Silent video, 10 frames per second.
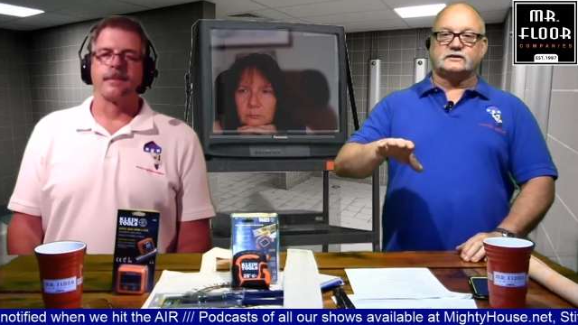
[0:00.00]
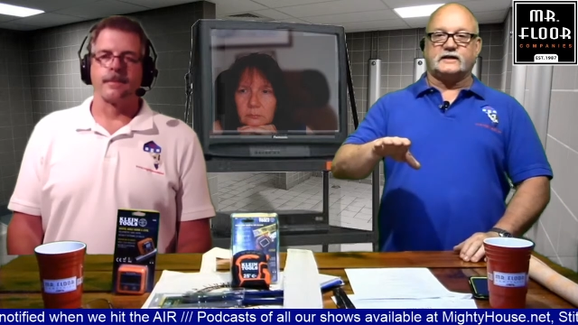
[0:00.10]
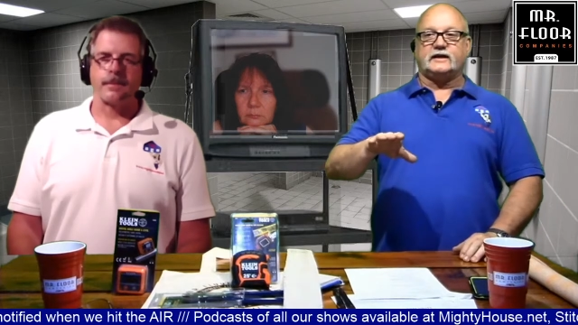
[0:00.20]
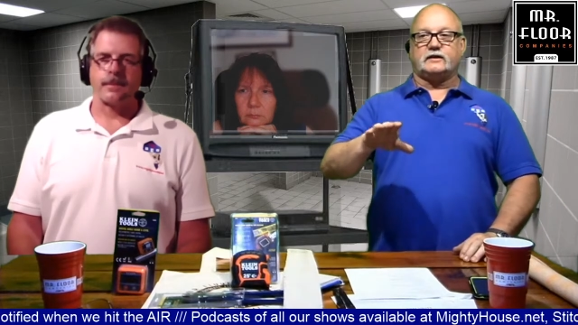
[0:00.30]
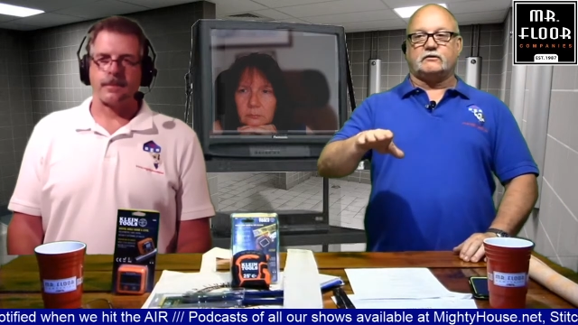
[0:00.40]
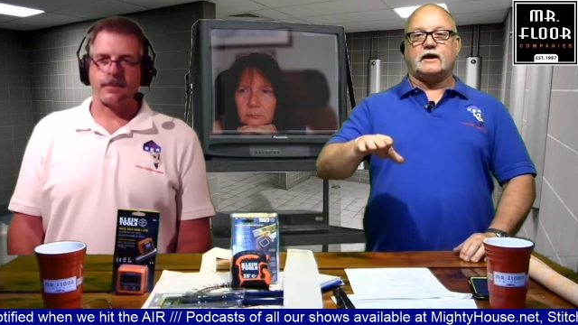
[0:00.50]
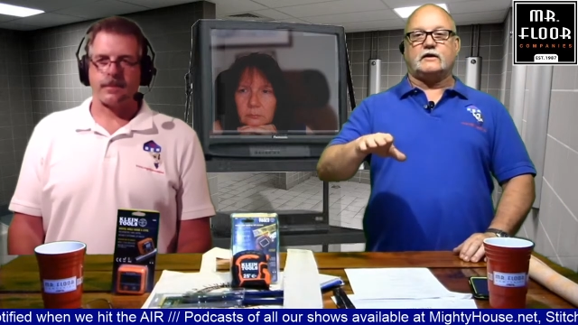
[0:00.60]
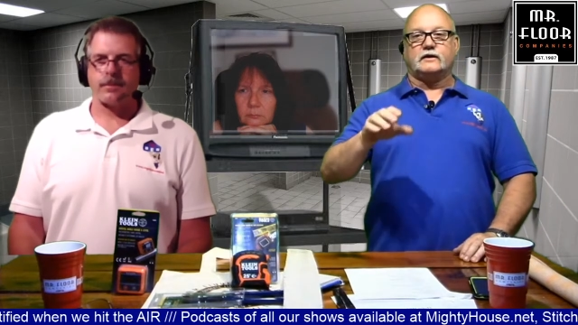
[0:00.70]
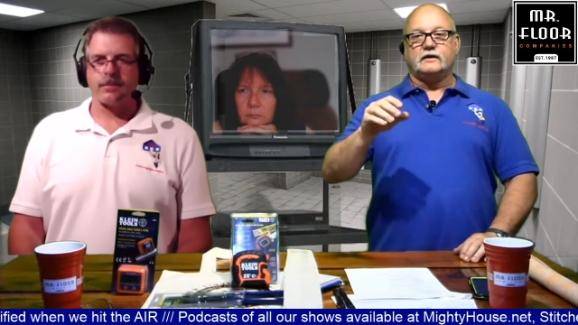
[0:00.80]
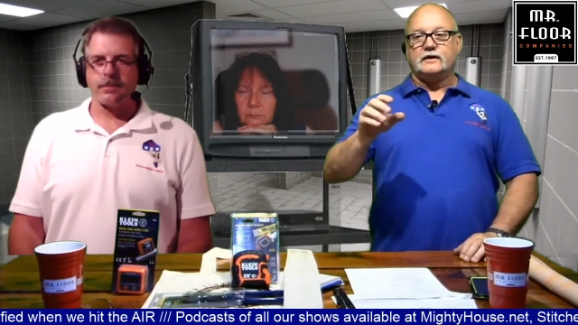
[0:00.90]
Speaker 1: unsanded
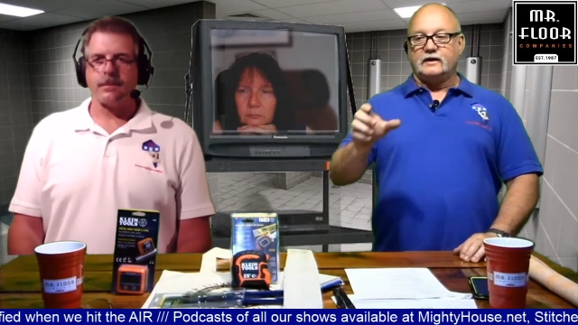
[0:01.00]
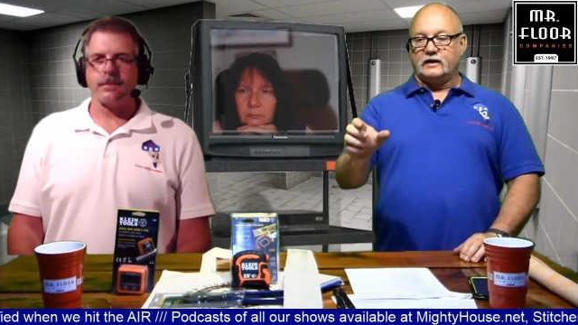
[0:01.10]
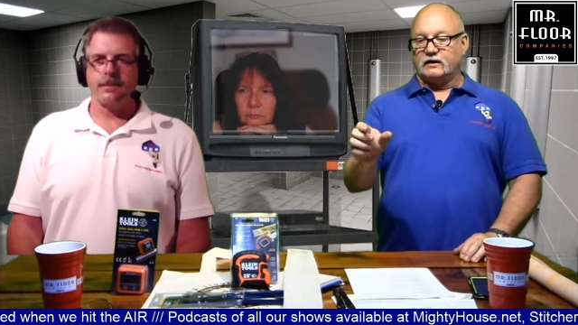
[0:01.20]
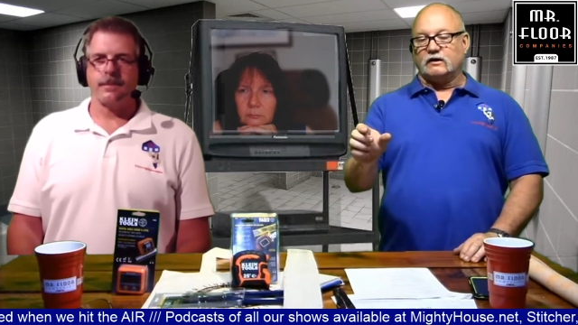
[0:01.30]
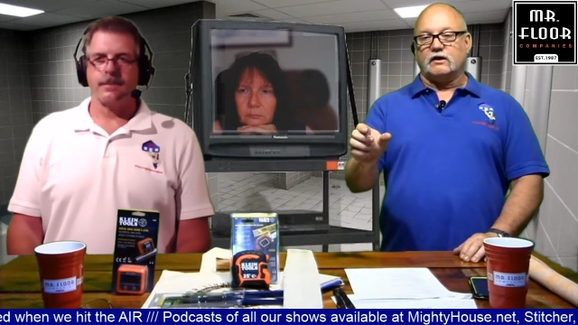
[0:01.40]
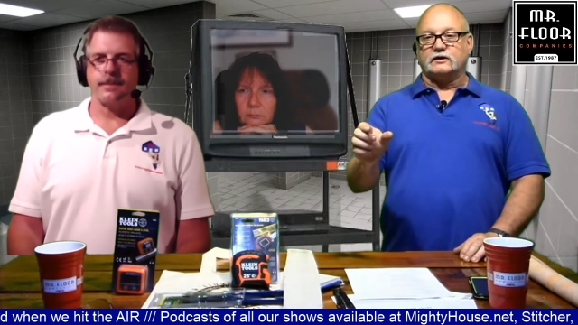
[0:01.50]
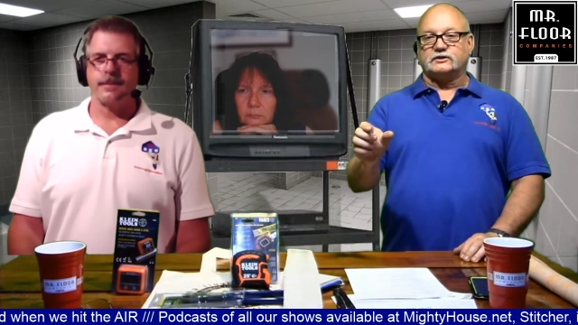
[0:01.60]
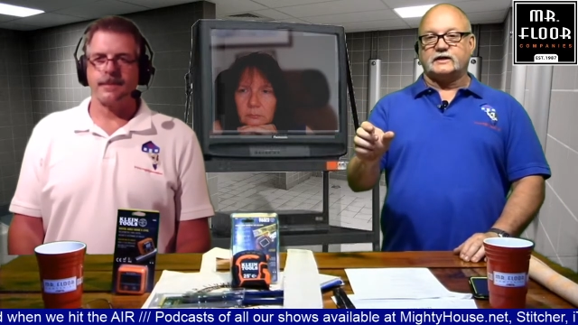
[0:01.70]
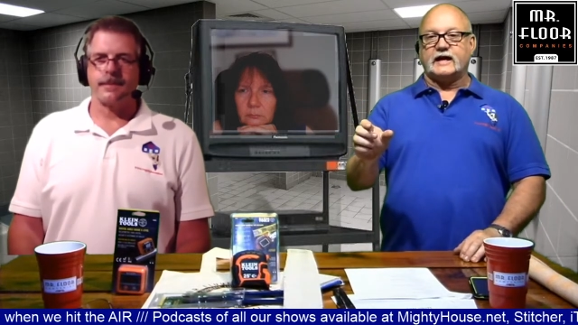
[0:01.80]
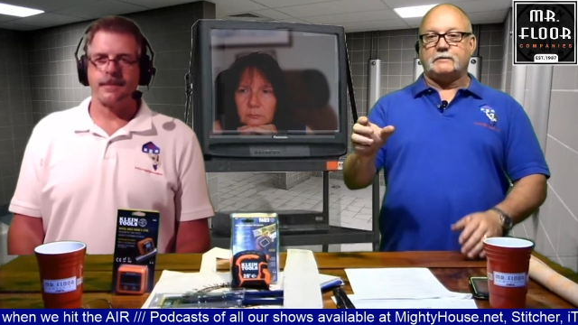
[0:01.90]
grout in a
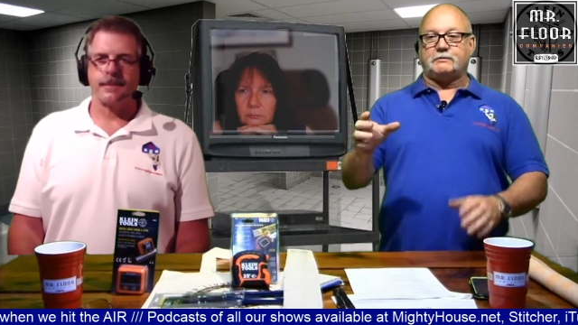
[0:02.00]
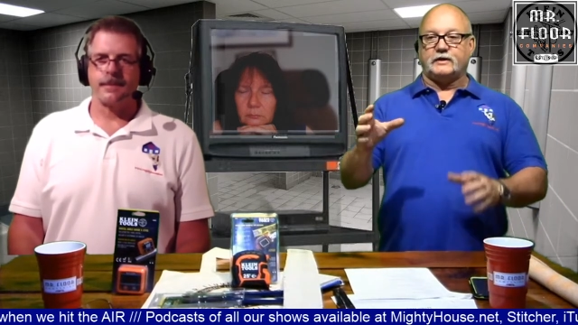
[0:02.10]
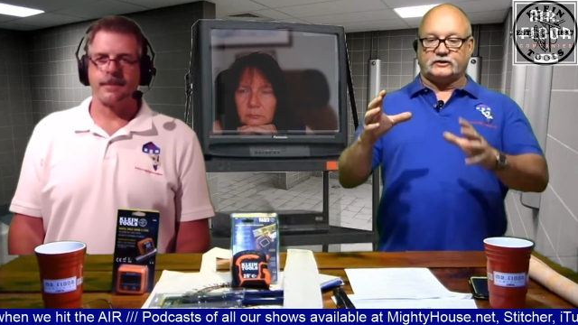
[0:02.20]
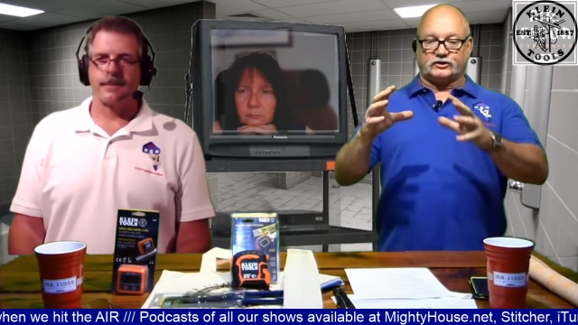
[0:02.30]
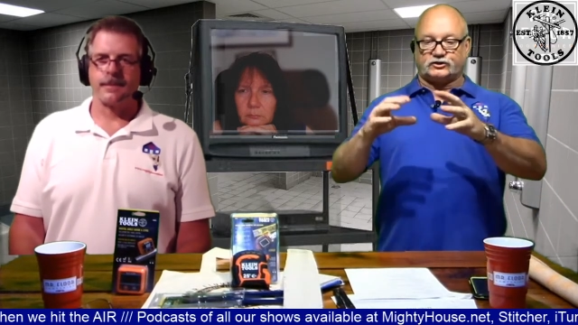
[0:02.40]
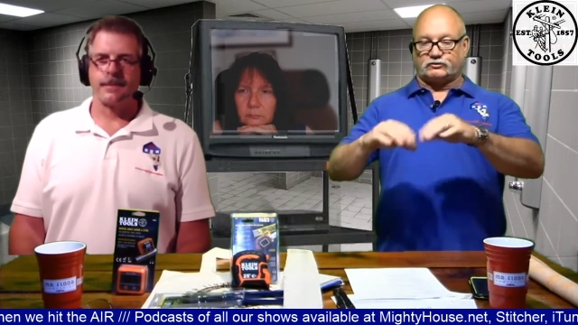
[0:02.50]
large gap, it